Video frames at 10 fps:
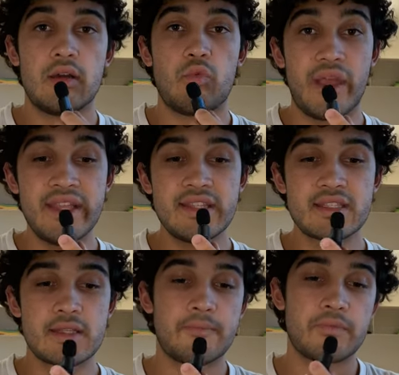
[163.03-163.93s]

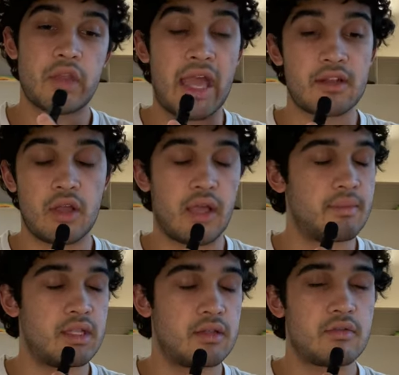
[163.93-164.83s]
weights. And I
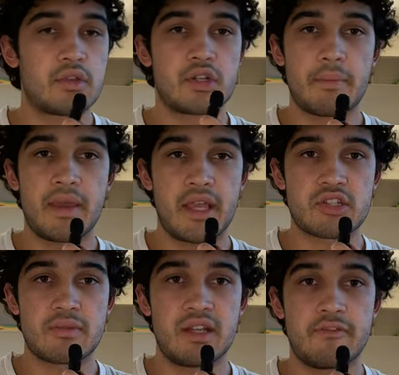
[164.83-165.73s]
mean, you're not paying
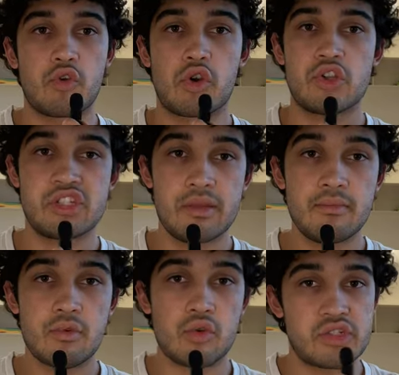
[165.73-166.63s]
extra for
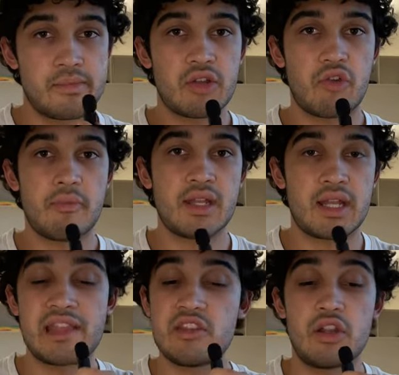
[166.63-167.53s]
gym or gym equipment,
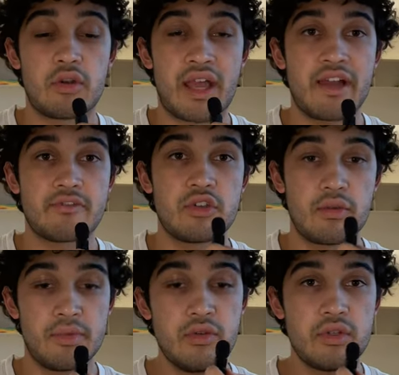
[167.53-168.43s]
and you don't have to
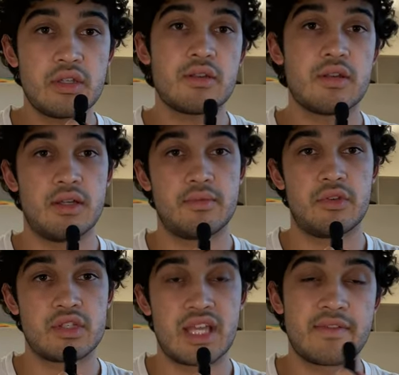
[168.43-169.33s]
commute.
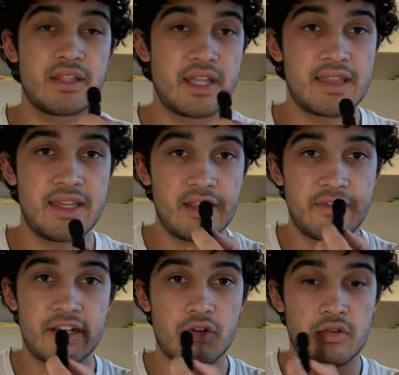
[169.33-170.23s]
You just have to take the
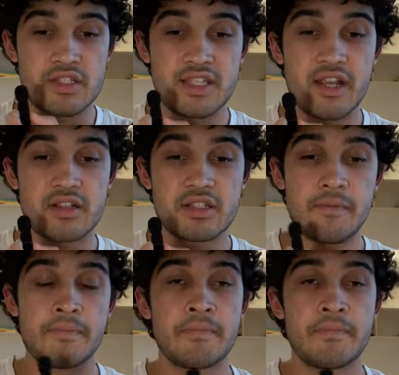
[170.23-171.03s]
elevator or the stairs.